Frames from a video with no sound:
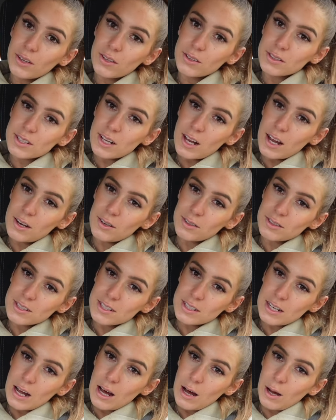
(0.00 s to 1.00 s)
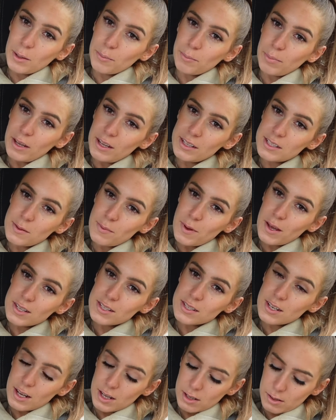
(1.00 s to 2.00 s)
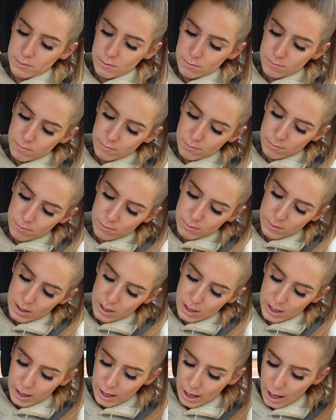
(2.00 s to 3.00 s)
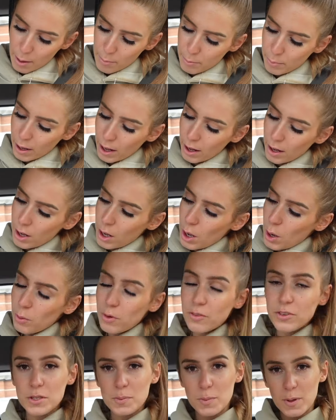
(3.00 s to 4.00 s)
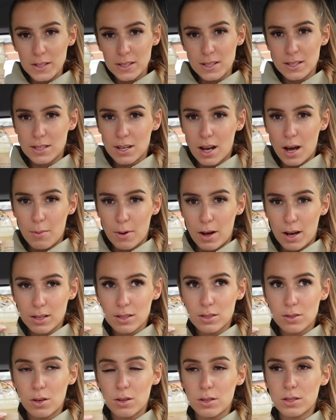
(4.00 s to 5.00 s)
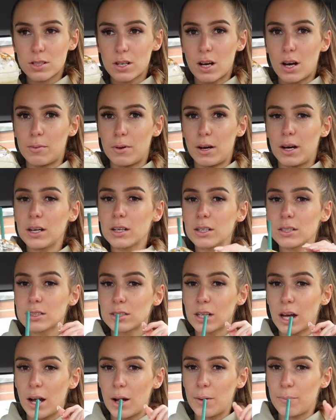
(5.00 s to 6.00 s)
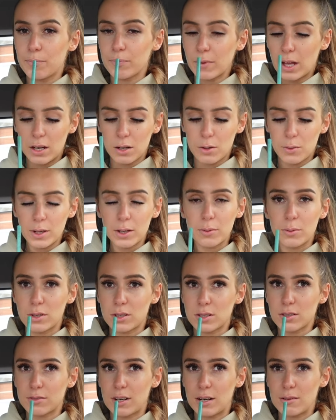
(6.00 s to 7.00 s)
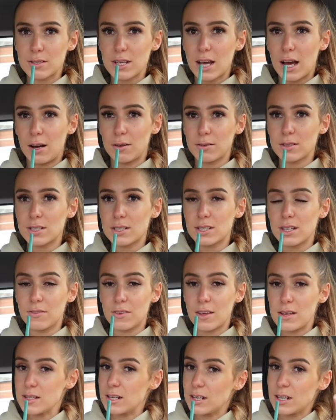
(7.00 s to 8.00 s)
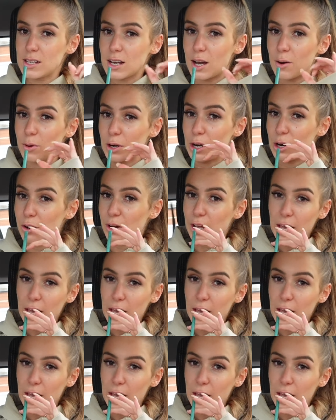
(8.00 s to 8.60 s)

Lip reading: you're slightly on a slant, but it's the best I can get. But we've just been to Starbucks, got the Starbucks, had a quick wander around town to see if there's anything I wanted on